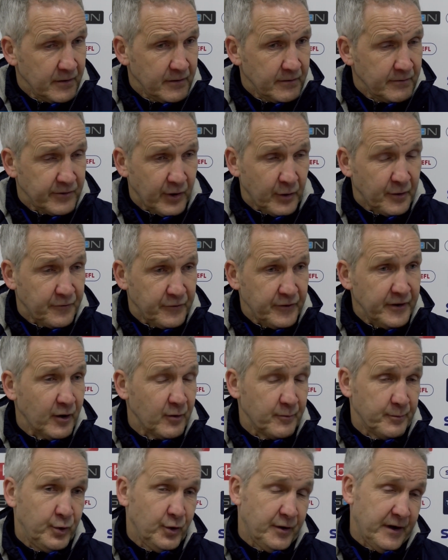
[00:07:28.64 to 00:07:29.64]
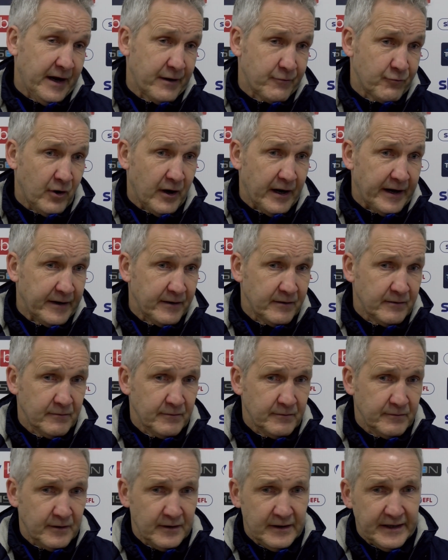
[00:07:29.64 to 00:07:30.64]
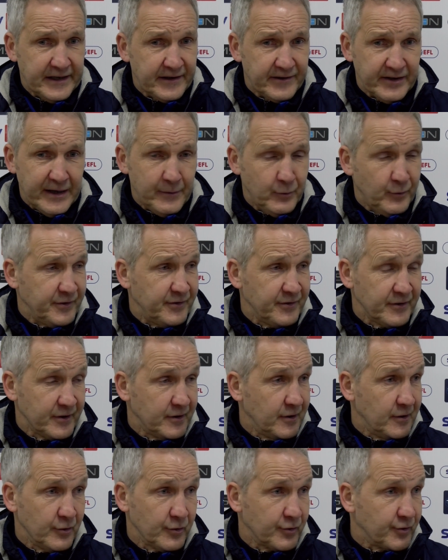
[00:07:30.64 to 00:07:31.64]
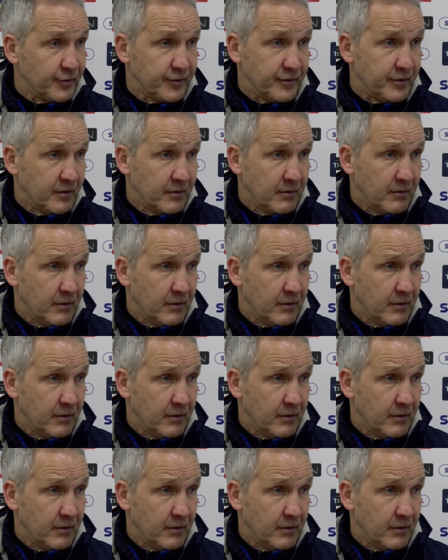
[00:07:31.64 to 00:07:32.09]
So if you don't put that right, the league table isn't going to look good.